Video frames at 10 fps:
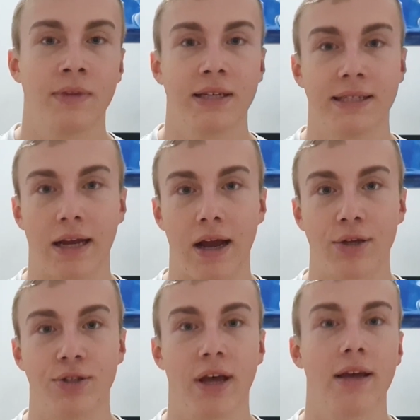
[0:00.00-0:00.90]

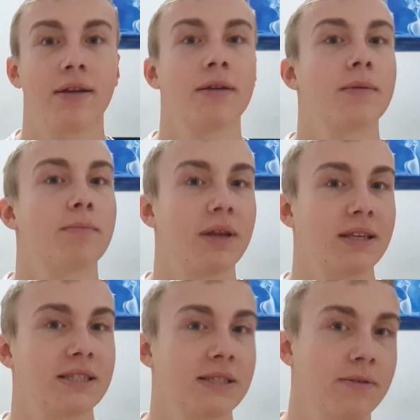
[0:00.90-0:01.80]
Sagashite,
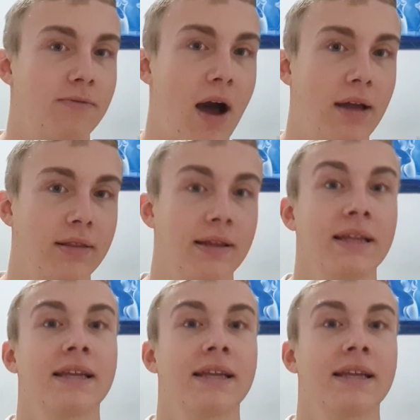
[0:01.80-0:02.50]
please find.